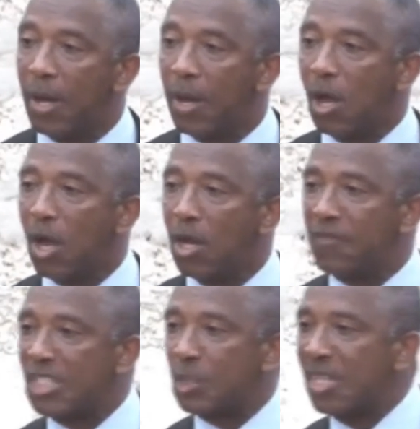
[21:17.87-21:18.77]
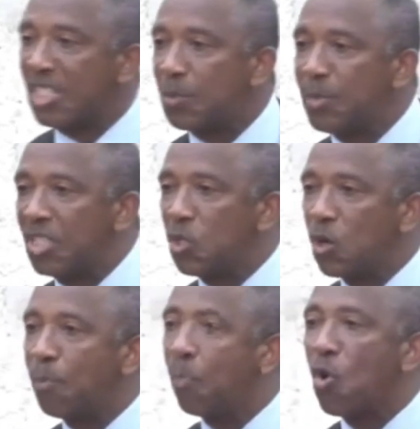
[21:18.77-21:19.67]
And all of us must be
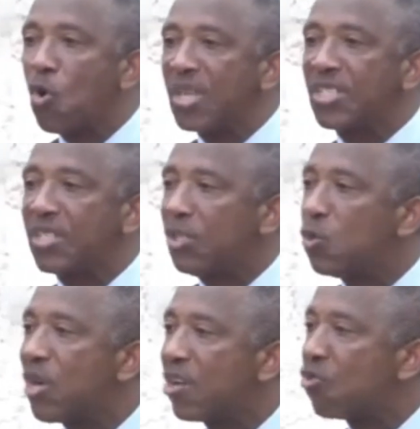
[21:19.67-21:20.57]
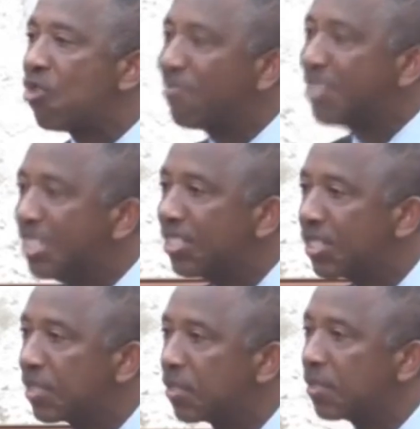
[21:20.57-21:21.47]
so poor as to do her
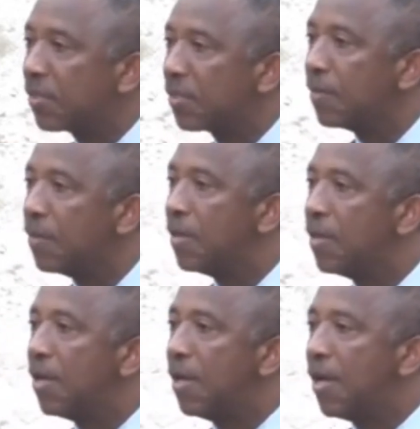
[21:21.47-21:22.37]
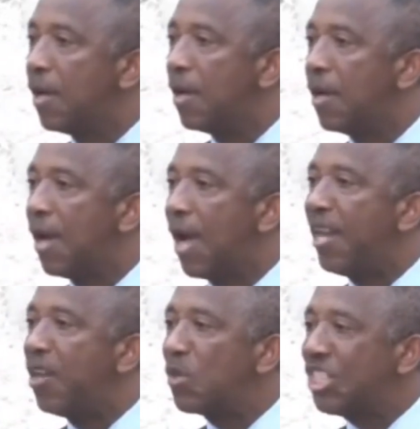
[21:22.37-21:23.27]
reverence.
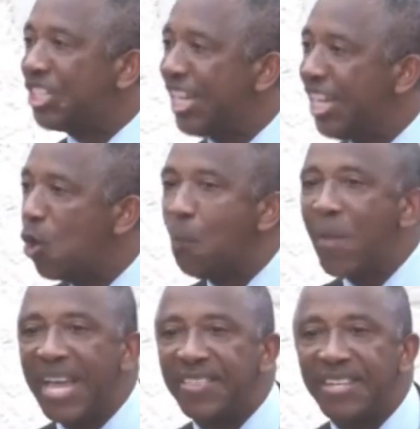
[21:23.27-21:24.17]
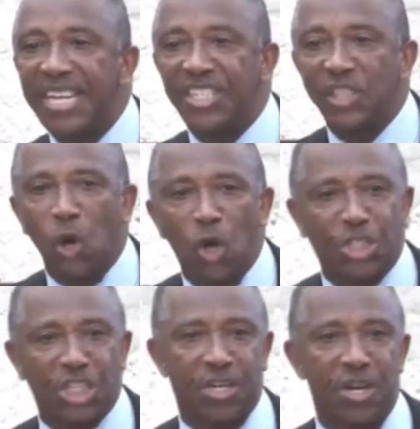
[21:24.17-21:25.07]
And it was she who made the
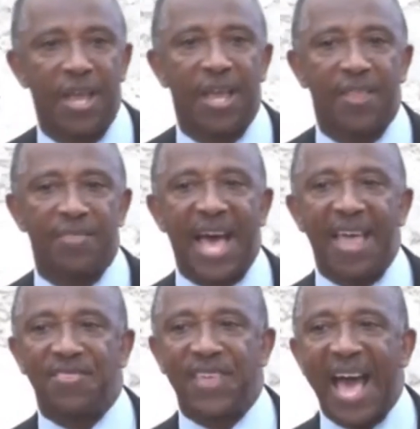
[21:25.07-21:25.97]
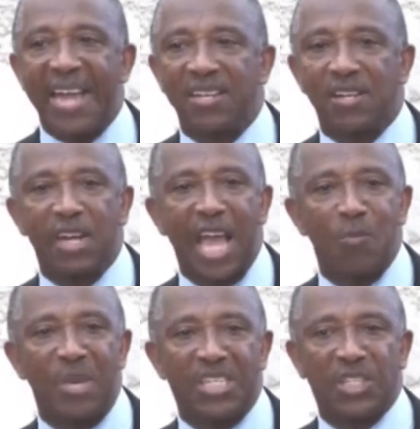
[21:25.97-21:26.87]
disclosure that
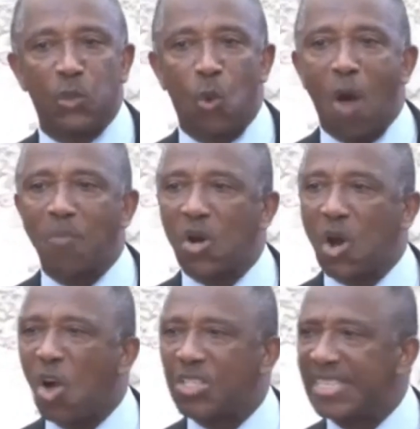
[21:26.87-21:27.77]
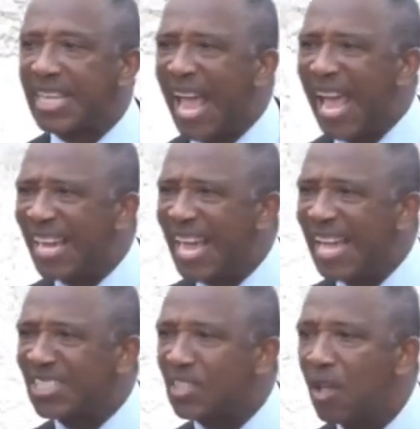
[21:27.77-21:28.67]
climate swap cost the
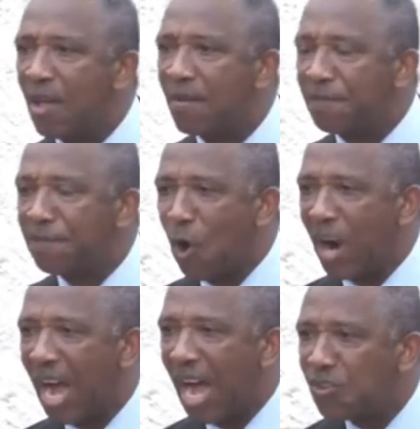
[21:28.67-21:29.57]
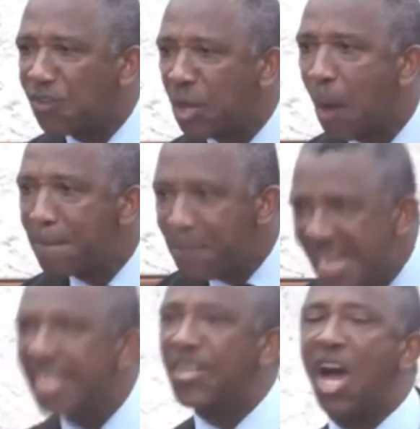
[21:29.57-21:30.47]
NIS $400
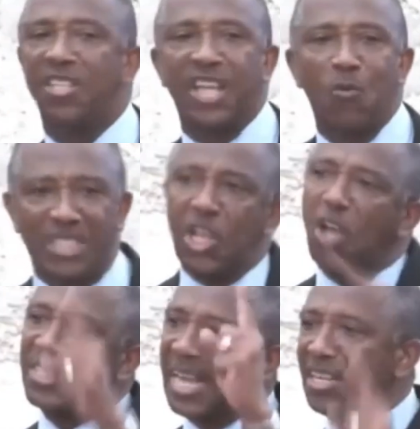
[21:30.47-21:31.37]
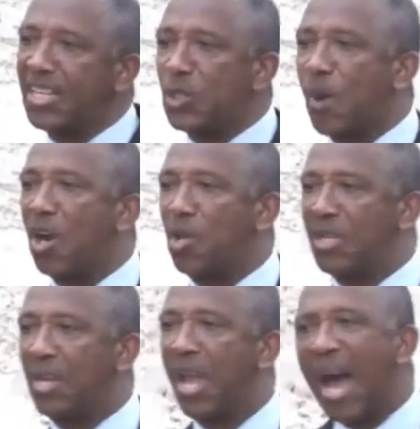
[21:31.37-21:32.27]
million. It was not said in this
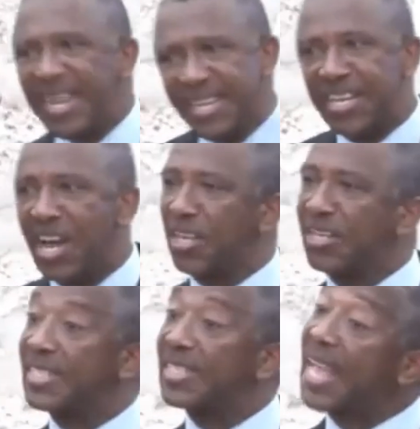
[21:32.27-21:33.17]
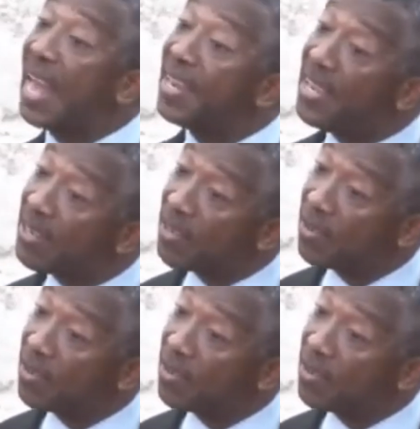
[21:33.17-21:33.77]
parliament. I did not understand it.